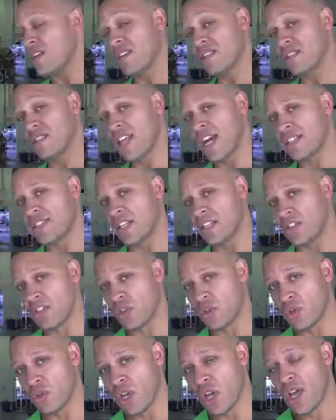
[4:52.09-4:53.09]
So that's it,
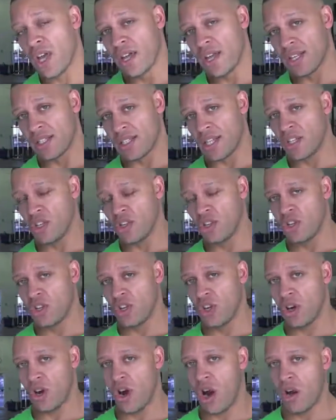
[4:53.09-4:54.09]
dude. Continue to do
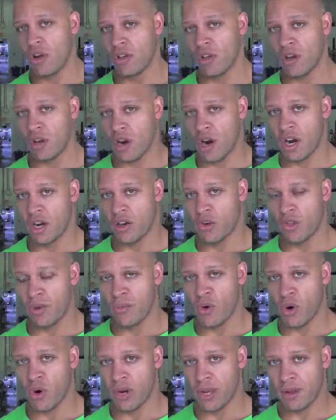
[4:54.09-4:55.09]
your cardio in the
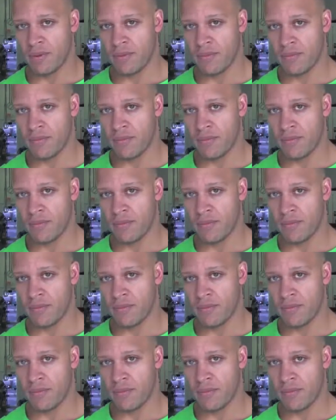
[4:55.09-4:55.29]
morning.